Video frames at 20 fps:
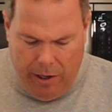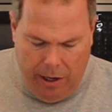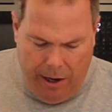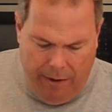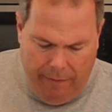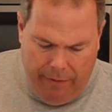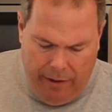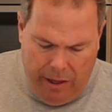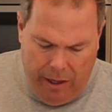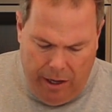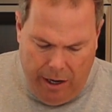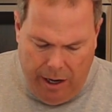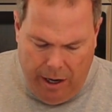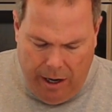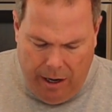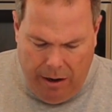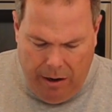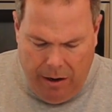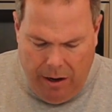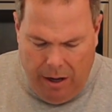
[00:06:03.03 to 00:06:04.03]
off of
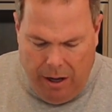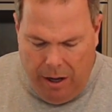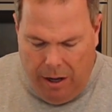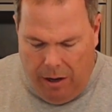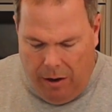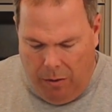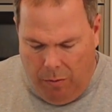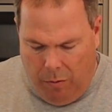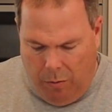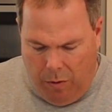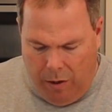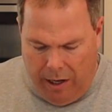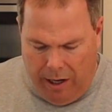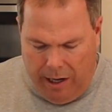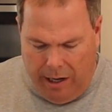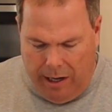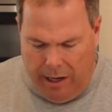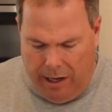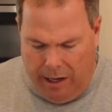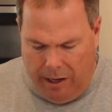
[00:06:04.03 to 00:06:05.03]
there.
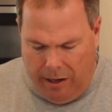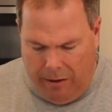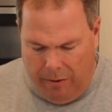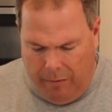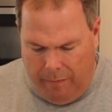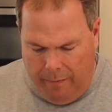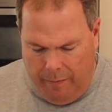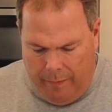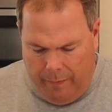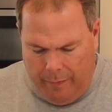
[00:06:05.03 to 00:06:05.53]
Wow.